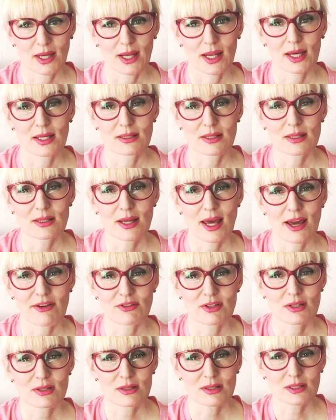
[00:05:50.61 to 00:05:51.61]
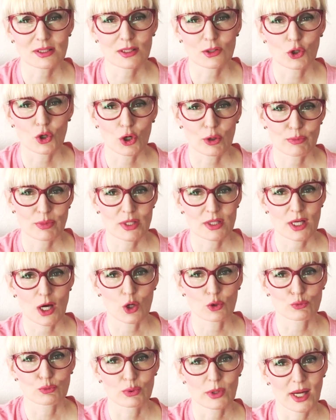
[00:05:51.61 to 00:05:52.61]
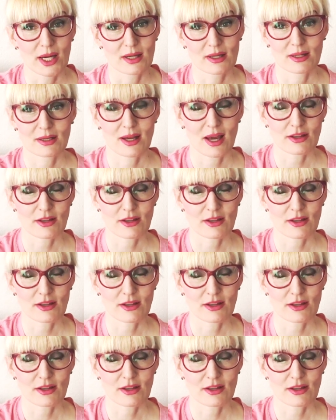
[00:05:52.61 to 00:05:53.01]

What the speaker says: and I didn't have a single herpes outbreak,